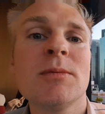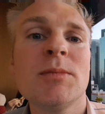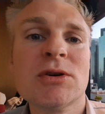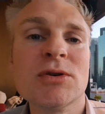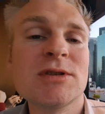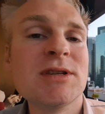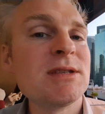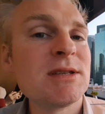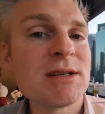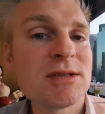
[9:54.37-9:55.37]
because
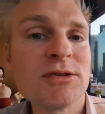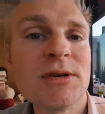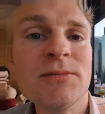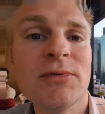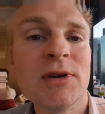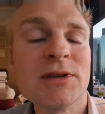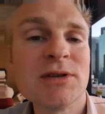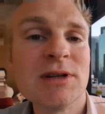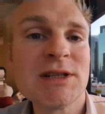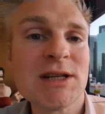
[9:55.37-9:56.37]
this extreme
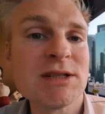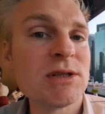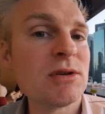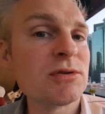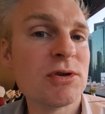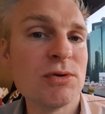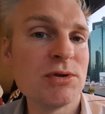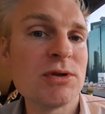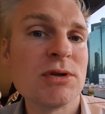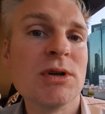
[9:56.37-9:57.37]
volatility is not
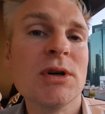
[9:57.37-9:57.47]
good